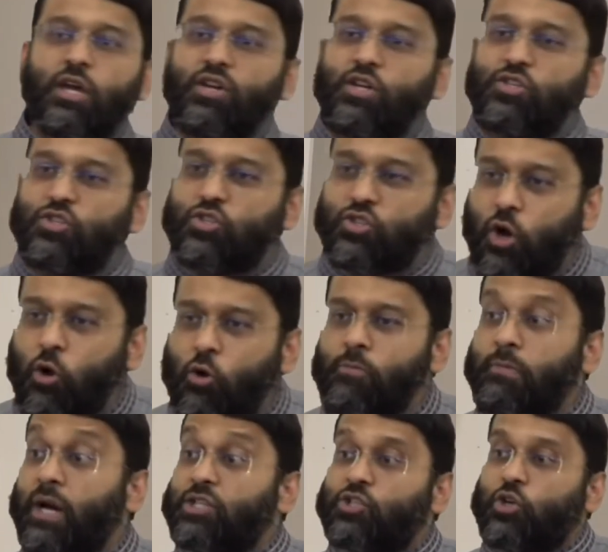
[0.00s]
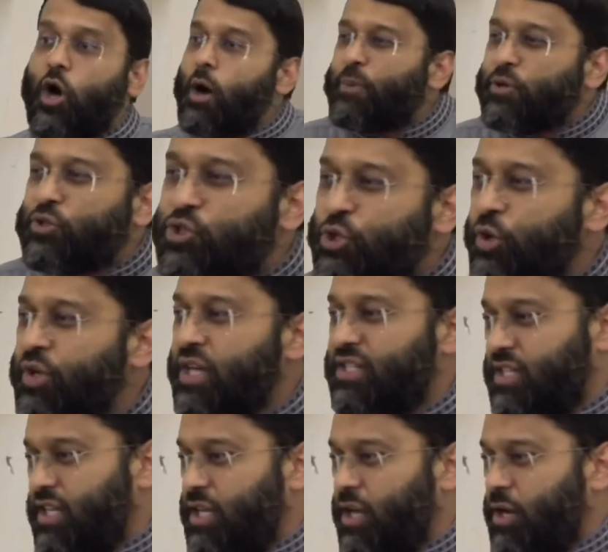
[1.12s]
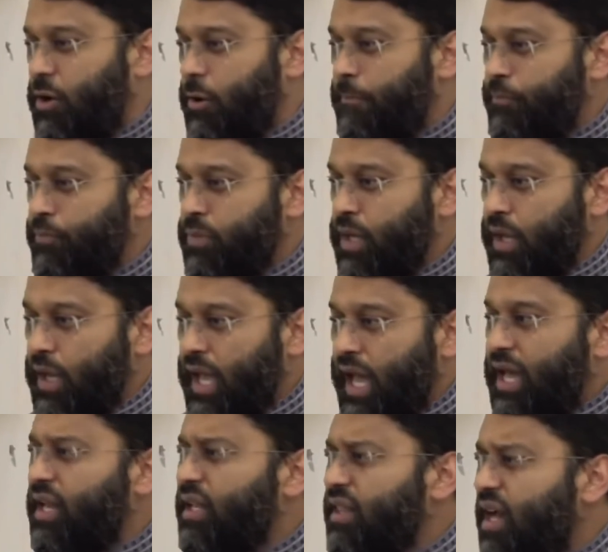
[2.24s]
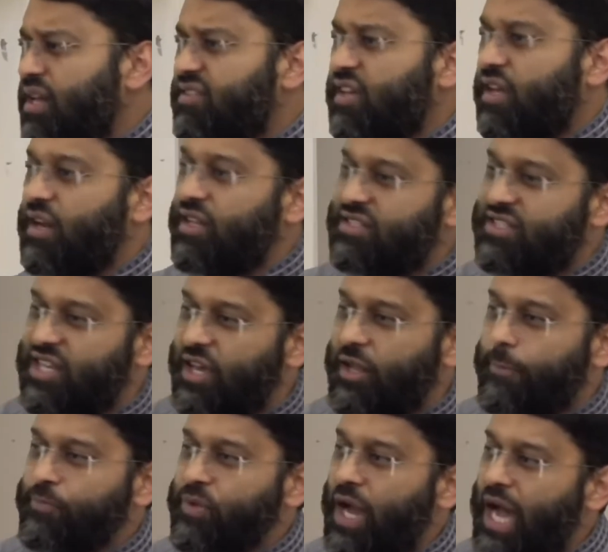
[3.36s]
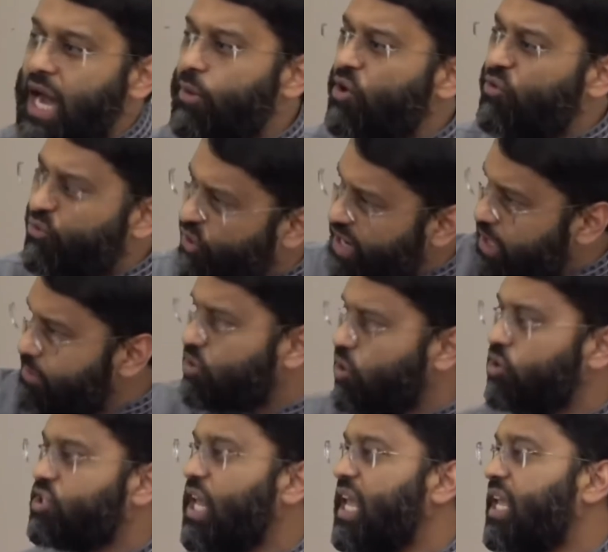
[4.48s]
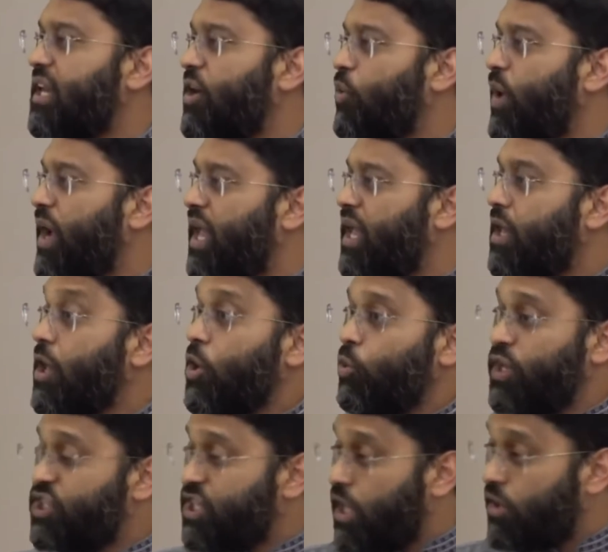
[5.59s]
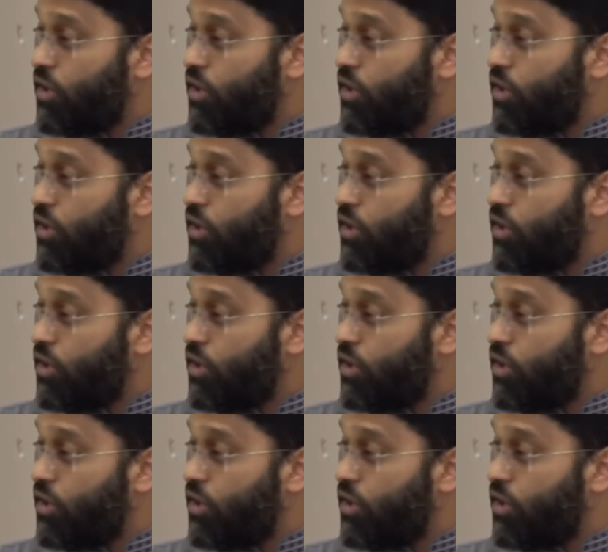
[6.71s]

There is so much opportunity here. And unless and until our freedoms are taken away, we